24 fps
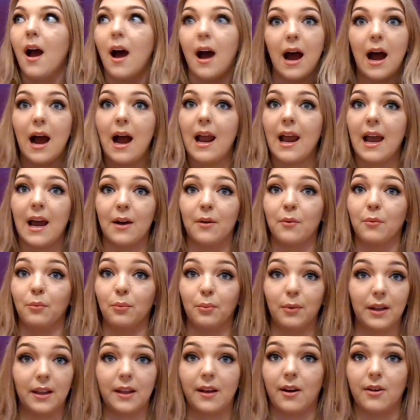I had a
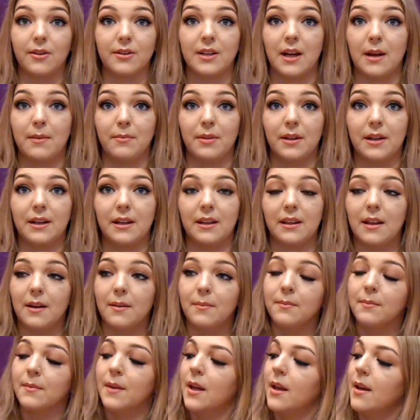really hard time blending them.